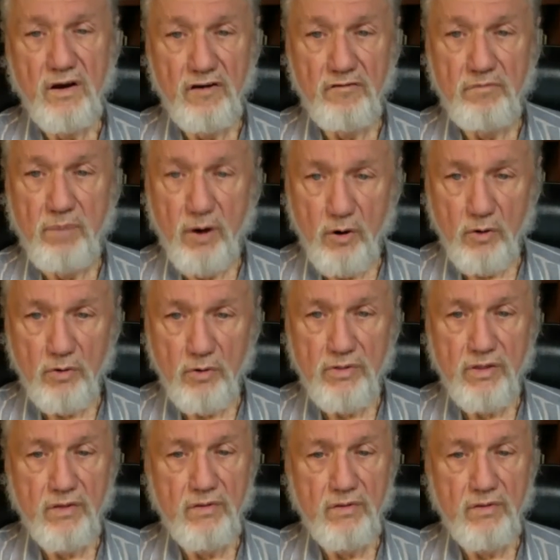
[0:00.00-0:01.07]
of
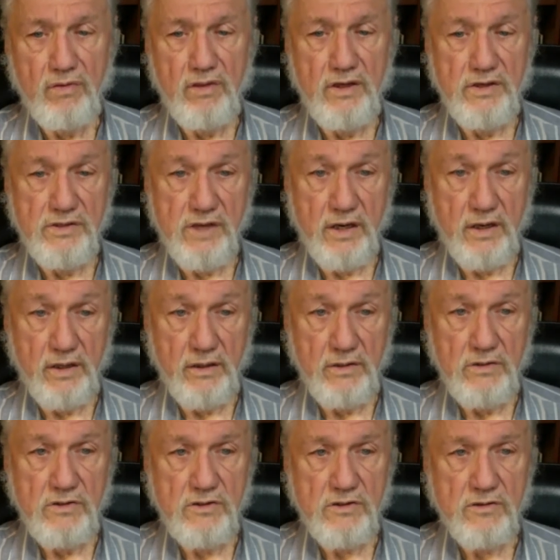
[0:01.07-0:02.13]
both these
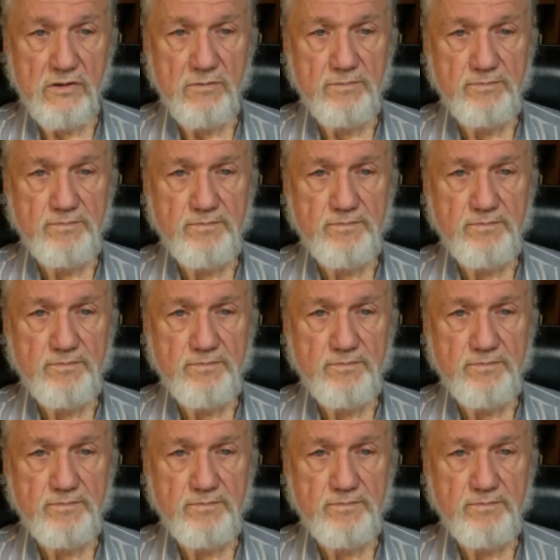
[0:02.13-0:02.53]
aids.